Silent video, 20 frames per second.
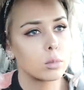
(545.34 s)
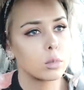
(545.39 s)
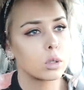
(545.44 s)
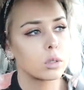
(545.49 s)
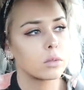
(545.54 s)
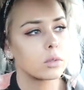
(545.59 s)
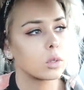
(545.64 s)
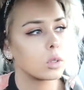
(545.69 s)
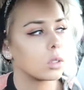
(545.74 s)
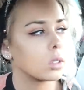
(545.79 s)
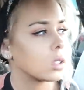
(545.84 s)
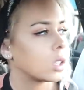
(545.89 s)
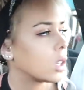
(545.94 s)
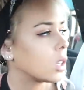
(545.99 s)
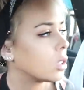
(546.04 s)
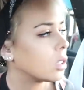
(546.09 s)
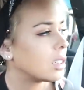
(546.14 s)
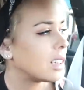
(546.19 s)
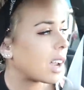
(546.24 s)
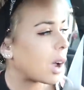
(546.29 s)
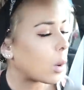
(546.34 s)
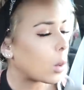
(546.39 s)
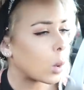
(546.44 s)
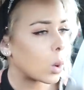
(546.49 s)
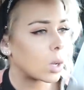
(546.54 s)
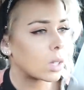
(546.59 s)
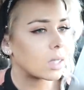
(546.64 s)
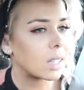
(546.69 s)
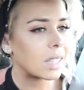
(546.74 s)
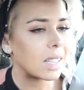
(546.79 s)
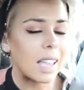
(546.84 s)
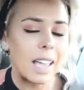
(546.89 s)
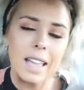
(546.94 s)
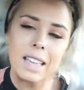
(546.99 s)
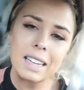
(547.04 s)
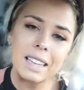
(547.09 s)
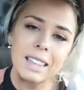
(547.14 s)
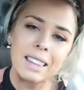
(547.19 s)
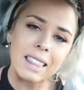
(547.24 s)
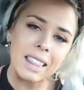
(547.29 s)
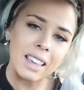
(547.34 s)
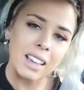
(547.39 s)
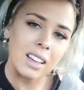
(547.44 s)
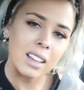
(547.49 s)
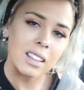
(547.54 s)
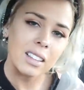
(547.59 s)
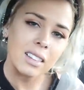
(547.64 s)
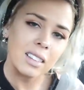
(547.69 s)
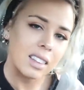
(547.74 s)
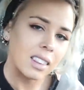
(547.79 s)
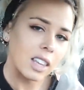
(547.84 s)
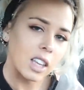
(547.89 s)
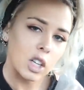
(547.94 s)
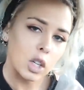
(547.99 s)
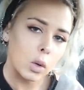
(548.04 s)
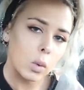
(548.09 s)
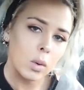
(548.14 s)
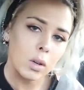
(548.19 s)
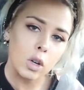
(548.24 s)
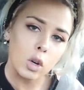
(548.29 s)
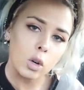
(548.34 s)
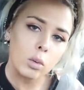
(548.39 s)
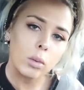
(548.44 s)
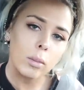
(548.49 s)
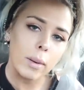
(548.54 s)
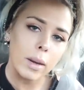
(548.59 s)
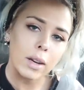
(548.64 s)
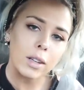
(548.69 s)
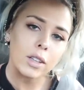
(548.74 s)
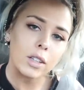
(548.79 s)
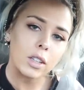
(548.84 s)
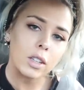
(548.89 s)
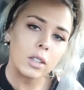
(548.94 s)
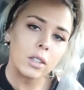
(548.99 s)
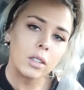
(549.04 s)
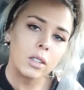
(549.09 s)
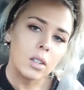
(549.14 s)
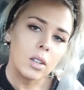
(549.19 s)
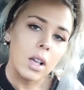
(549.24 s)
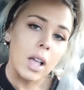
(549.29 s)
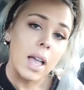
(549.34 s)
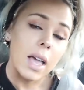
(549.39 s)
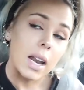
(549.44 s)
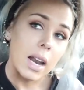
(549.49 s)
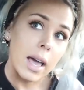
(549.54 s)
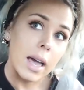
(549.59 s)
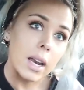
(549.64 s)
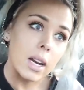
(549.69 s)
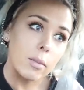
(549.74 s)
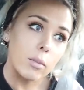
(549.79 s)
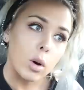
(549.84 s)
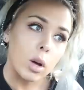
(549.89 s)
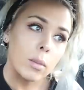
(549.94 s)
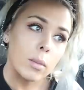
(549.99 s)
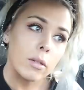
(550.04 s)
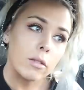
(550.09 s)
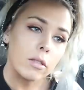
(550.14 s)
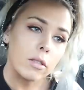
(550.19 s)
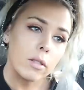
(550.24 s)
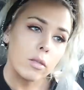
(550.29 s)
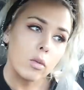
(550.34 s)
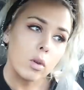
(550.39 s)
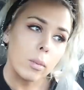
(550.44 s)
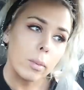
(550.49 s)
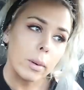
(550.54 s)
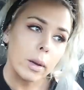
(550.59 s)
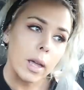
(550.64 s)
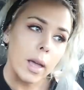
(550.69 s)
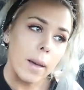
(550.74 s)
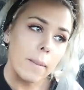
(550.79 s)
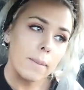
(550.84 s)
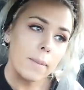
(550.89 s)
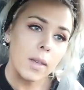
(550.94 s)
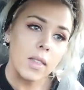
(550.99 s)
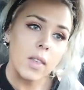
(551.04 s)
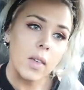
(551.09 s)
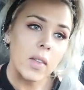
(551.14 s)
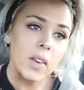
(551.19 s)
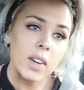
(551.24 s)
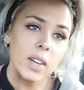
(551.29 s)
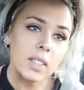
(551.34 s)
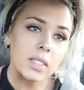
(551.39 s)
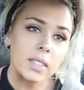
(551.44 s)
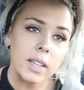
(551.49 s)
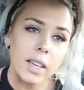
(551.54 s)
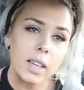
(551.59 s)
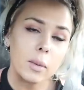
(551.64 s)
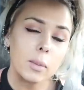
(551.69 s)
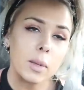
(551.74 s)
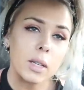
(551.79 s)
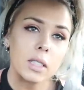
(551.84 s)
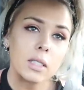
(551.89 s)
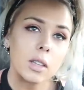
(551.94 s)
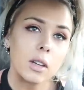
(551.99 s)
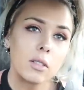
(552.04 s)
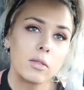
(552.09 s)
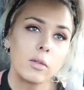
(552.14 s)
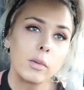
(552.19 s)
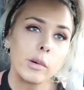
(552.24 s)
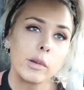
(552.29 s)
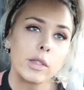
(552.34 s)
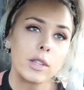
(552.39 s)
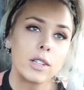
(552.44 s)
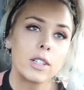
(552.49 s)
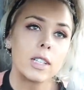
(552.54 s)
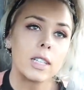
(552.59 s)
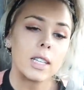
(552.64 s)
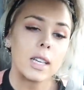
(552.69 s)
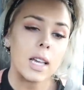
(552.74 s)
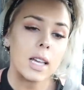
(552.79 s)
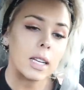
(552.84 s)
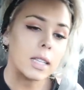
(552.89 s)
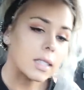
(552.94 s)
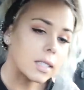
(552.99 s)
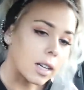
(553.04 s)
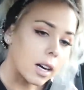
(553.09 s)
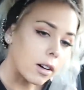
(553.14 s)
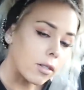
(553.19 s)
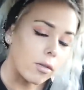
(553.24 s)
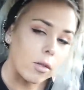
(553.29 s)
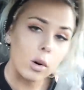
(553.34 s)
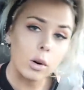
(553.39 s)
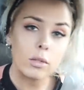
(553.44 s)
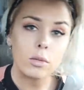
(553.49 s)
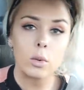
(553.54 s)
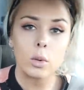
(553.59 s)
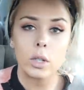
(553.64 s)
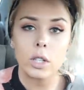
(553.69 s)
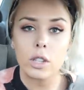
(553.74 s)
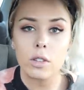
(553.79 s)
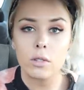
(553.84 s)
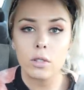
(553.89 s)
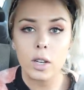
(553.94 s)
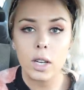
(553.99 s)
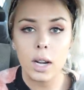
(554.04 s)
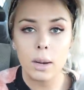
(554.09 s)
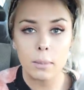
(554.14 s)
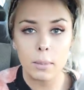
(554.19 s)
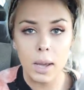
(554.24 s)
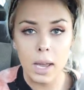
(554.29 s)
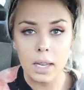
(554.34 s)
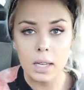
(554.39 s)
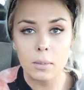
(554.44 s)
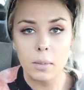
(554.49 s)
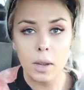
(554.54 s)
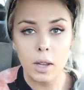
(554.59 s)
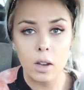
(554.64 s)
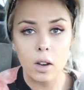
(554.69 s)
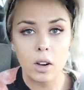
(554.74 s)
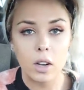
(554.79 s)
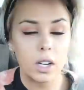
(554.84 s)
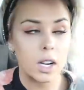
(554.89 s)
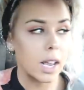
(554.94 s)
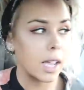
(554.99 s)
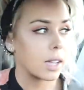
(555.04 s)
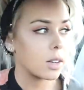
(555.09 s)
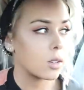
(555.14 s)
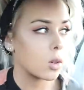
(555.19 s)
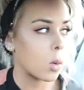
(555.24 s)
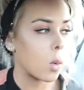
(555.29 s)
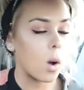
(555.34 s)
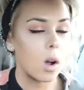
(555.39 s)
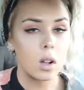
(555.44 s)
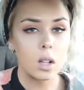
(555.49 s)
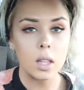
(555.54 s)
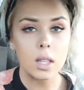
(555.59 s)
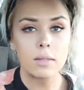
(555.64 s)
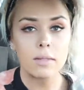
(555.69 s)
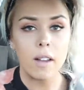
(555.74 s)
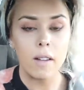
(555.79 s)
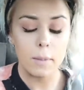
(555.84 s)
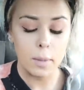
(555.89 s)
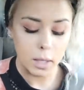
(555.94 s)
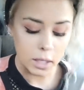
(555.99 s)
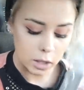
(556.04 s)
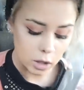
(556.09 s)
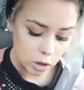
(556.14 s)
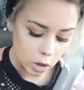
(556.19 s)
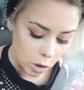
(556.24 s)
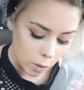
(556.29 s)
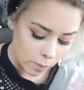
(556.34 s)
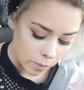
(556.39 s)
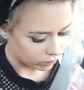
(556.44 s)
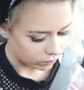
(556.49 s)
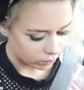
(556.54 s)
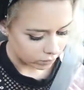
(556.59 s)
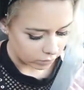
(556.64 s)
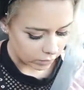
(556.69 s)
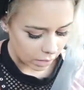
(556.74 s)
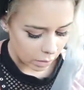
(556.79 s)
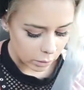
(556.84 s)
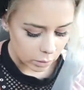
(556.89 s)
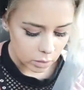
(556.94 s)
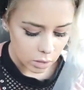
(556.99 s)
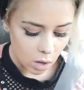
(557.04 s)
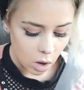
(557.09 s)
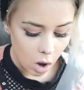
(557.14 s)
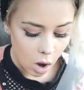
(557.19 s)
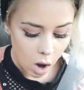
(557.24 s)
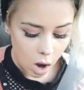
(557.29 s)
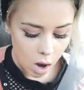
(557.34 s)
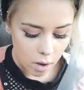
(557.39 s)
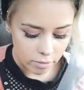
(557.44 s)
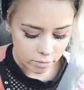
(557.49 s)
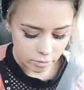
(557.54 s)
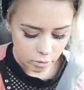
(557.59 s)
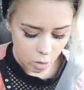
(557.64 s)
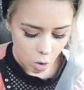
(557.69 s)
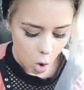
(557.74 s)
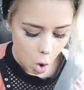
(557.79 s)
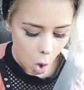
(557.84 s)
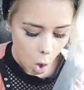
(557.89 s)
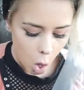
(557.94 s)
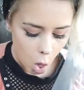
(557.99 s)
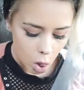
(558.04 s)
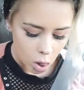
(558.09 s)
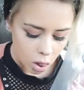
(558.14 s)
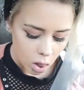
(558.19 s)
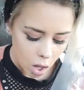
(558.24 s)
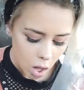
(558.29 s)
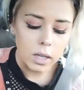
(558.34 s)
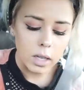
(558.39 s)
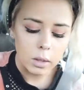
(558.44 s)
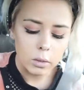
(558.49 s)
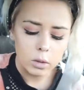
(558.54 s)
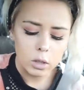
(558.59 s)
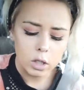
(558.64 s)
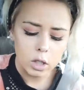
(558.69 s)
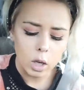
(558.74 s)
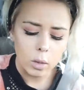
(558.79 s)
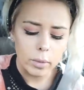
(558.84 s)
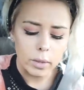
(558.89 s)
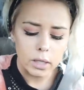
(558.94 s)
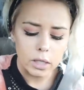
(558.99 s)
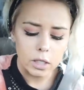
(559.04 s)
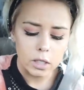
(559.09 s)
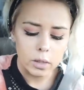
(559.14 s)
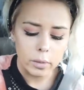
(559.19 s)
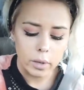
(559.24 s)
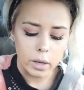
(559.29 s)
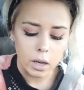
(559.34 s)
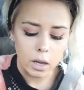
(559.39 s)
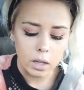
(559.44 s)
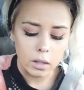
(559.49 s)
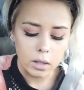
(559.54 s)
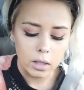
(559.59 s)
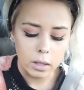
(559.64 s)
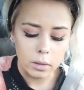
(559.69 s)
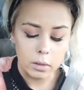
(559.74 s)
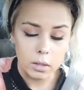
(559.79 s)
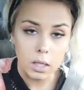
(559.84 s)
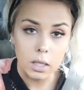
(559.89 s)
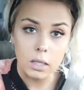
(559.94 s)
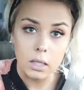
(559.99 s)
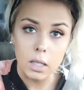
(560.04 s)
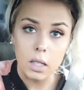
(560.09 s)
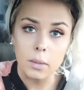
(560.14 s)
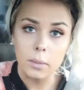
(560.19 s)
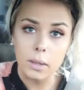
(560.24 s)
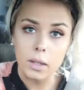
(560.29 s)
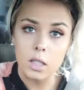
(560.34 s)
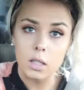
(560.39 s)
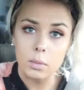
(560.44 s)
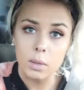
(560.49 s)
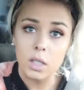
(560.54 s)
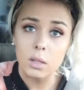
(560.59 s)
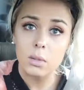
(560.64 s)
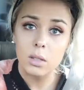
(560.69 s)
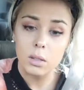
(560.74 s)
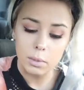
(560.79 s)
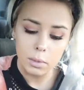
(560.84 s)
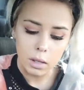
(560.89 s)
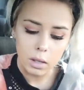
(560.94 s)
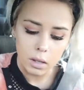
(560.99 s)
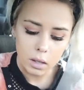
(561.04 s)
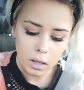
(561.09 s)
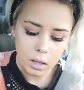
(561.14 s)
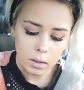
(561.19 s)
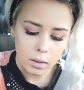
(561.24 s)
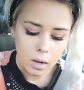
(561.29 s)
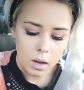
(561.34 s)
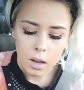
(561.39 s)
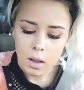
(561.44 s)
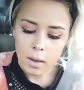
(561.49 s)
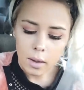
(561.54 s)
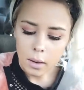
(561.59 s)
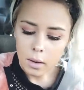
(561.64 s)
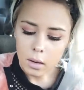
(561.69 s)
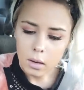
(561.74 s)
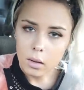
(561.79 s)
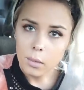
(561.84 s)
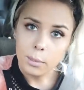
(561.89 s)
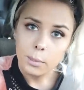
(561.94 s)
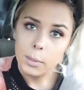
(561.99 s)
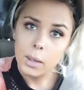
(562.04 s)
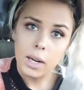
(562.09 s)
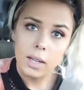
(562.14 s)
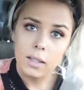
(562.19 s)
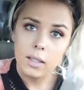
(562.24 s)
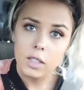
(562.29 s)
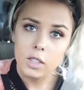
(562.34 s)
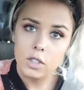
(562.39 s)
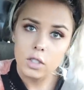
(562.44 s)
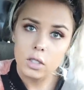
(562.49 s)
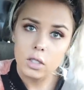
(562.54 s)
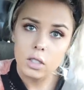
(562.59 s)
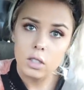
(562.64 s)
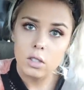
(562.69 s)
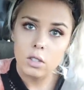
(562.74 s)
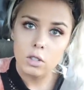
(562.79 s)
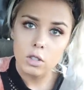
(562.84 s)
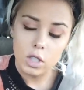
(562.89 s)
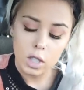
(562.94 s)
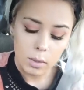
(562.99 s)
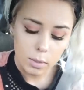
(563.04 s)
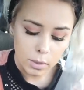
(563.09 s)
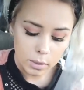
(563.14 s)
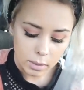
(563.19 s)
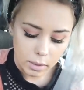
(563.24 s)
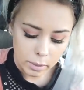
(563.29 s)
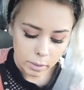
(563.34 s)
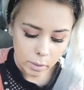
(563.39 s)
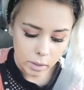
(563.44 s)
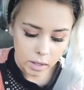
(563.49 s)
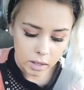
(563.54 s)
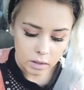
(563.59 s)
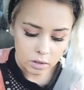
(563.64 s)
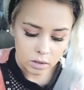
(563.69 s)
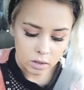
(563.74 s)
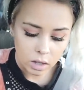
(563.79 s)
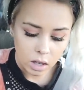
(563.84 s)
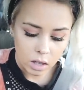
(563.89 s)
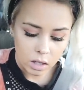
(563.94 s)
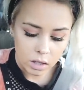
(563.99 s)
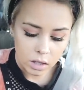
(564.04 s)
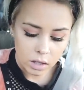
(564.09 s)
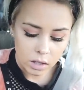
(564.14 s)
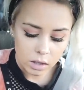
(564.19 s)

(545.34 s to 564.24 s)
removal. No, like anything that they do in a normal pedicure. And I had an appointment for four p m and they didn't take me until four thirty, and it's now four forty-three and I'm back in my car and I had to walk like five minutes. So that was awful. And it was so busy, so when I got there I was like, damn, like this place must be good. But I think it's just because they're cheap and people get suckered